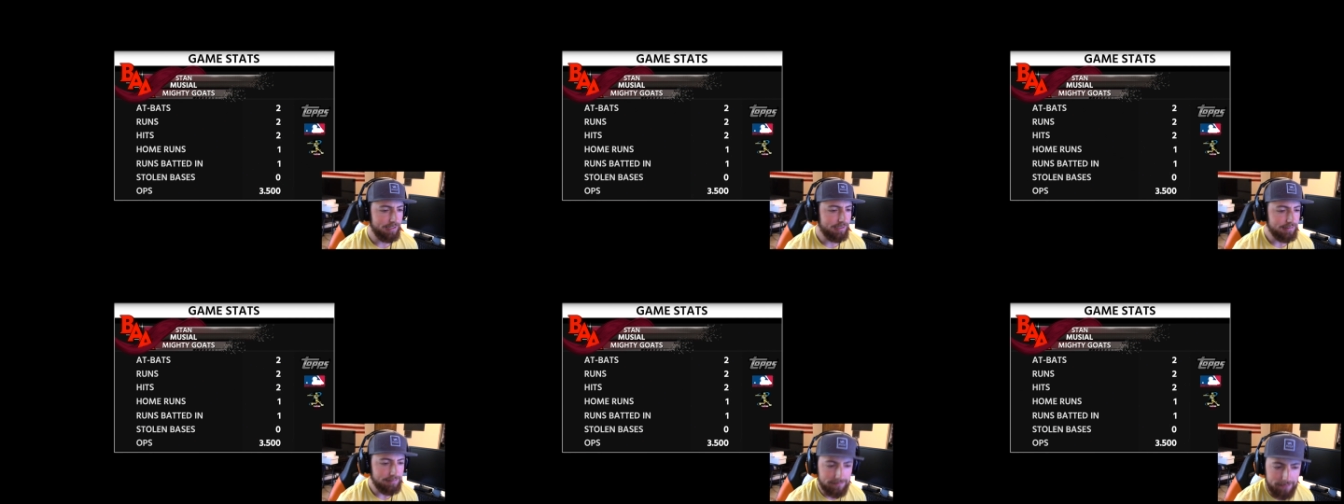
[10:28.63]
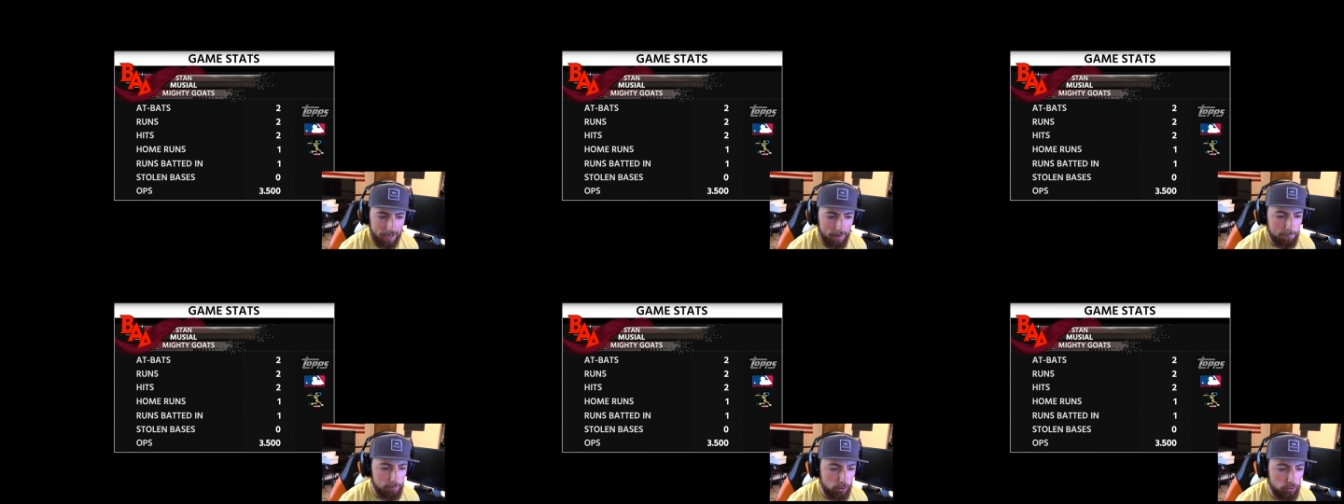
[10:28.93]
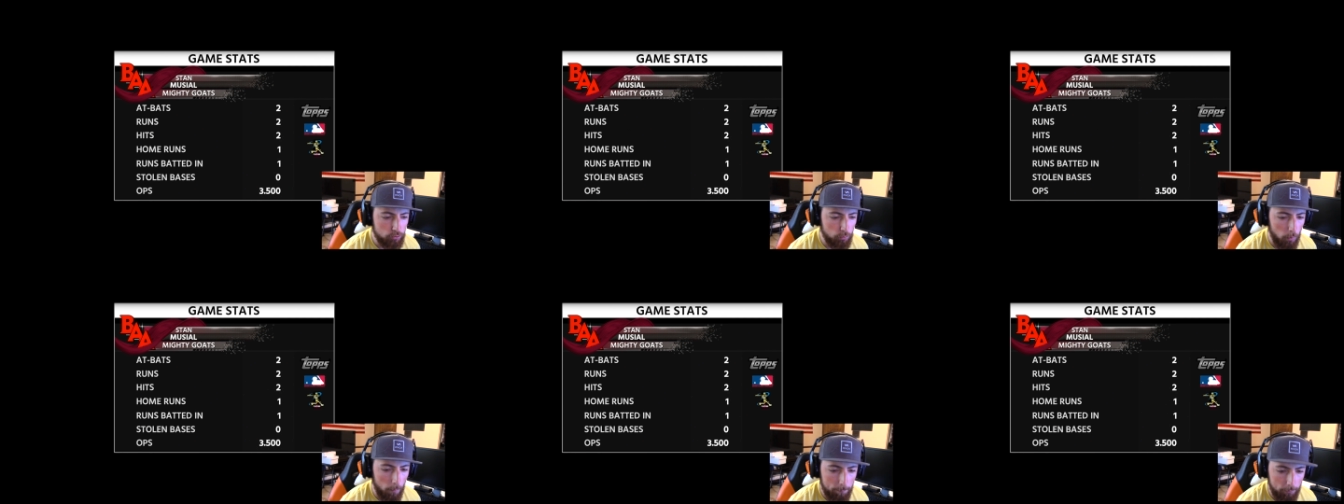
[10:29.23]
Stan
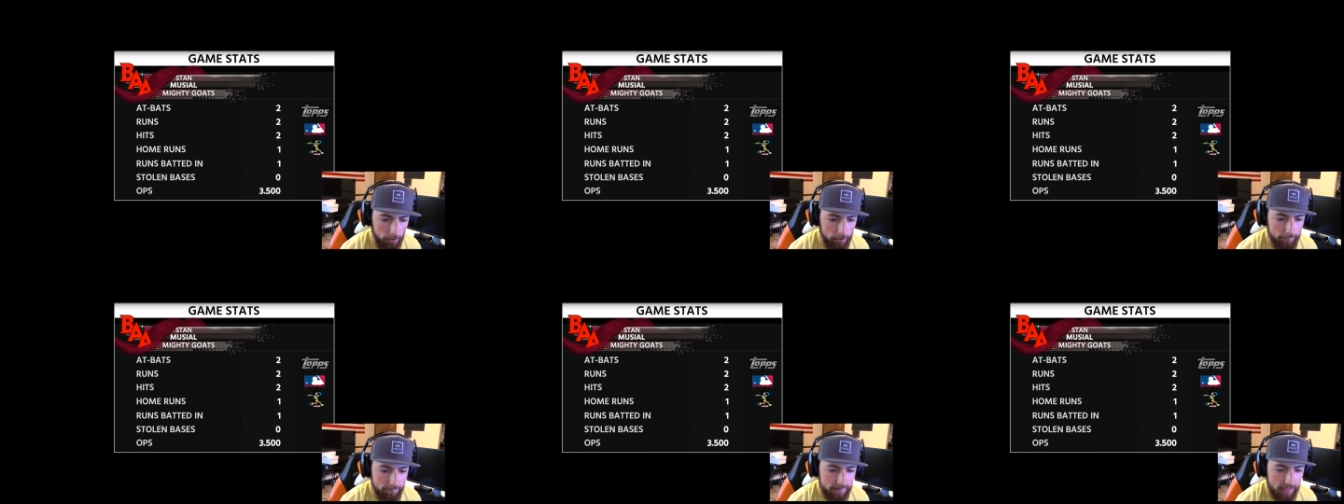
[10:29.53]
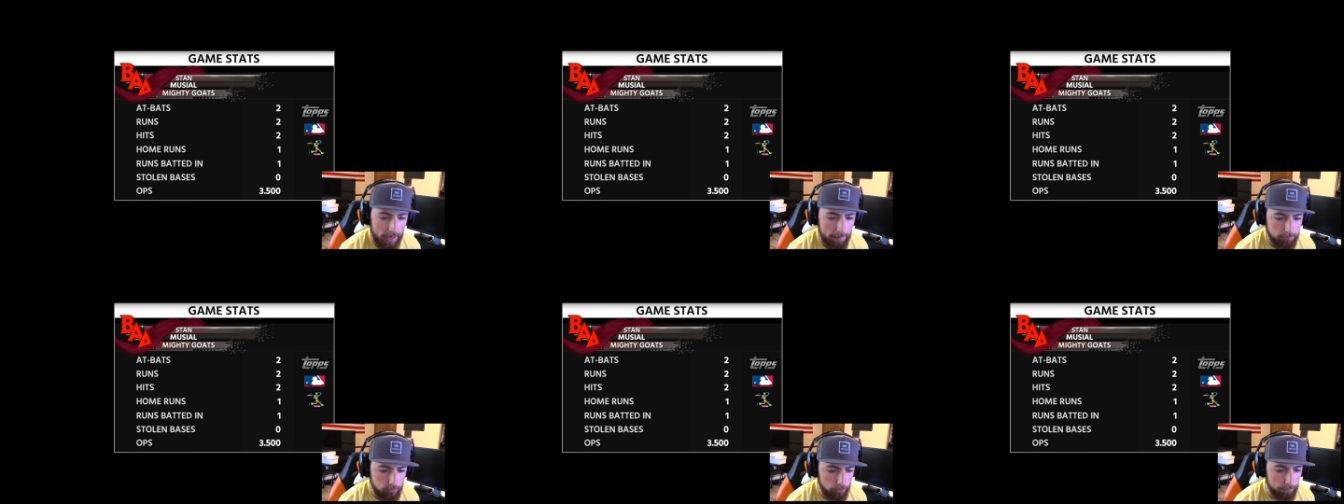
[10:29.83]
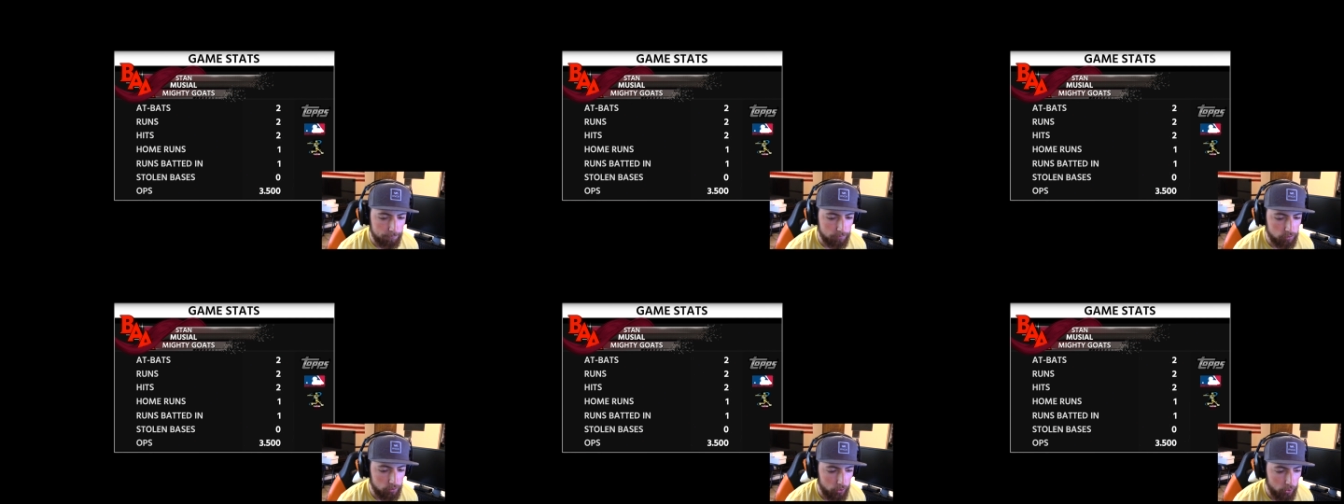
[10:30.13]
Musial, player of the game, 2
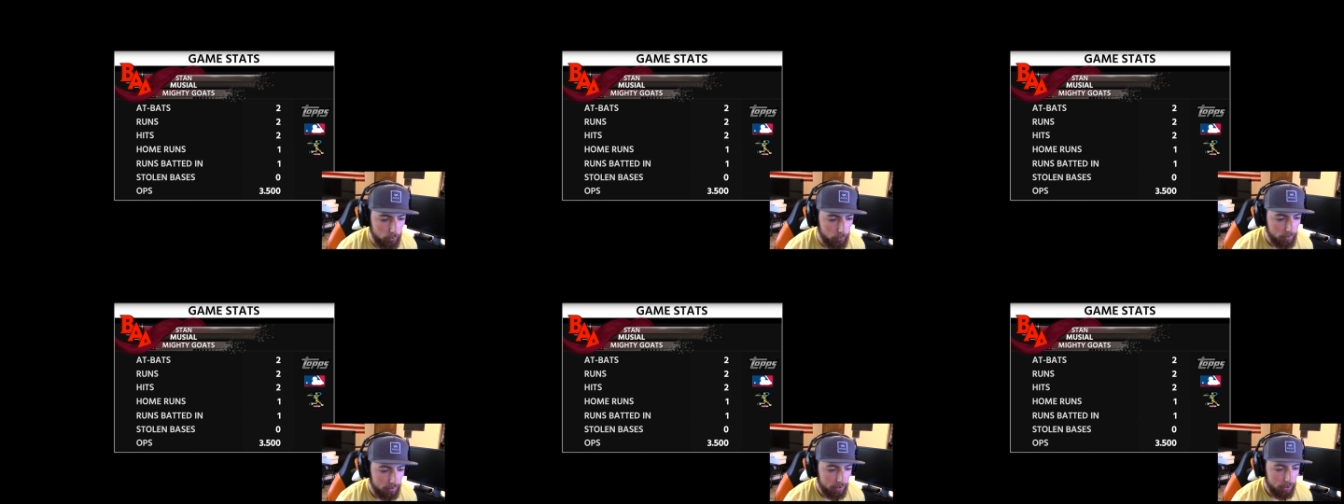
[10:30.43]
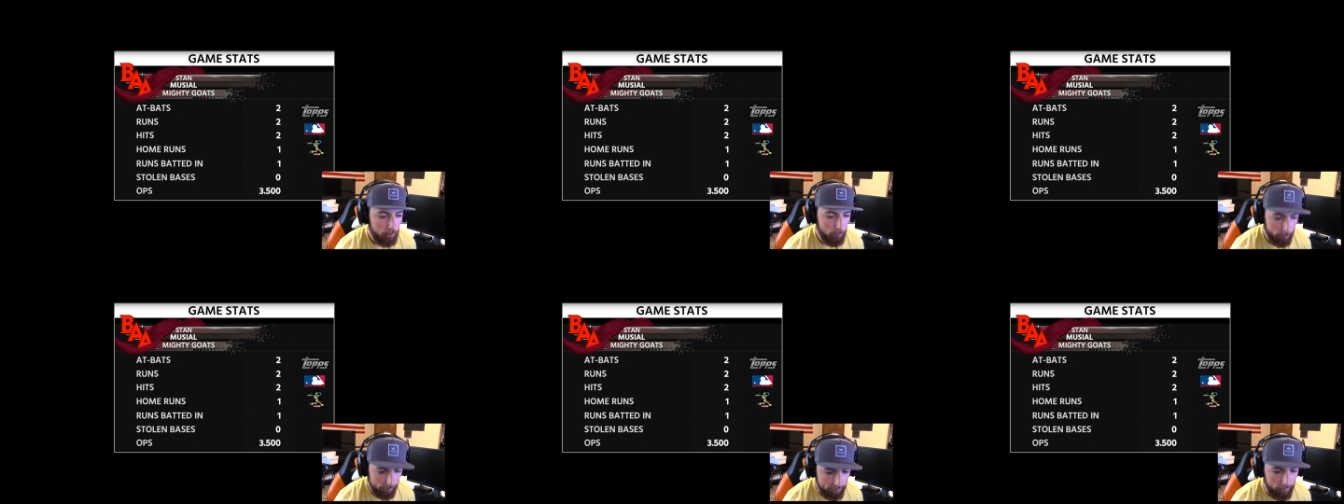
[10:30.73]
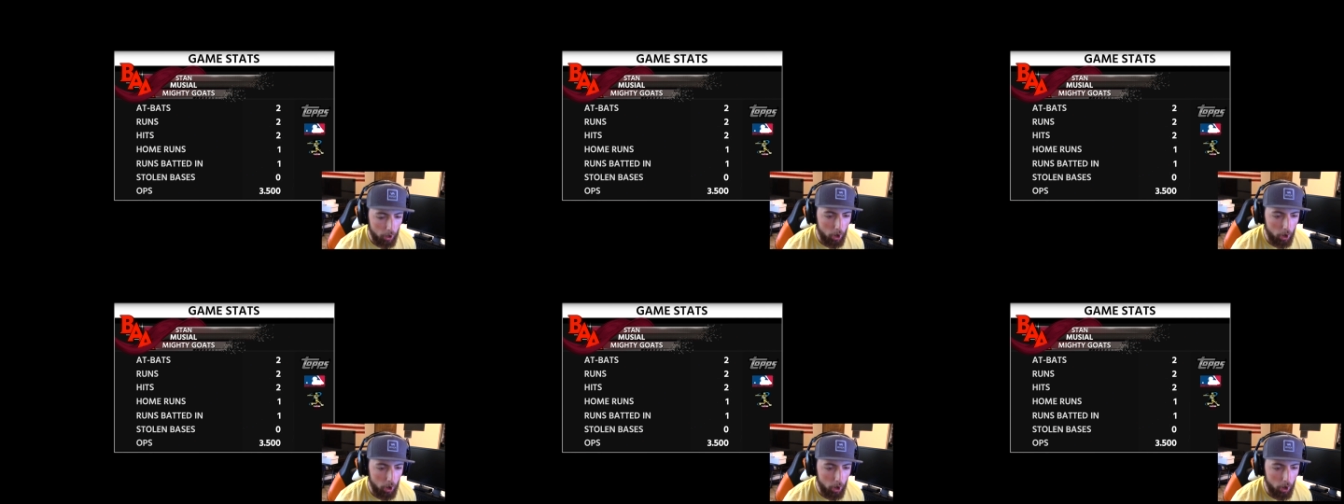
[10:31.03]
for 2 with the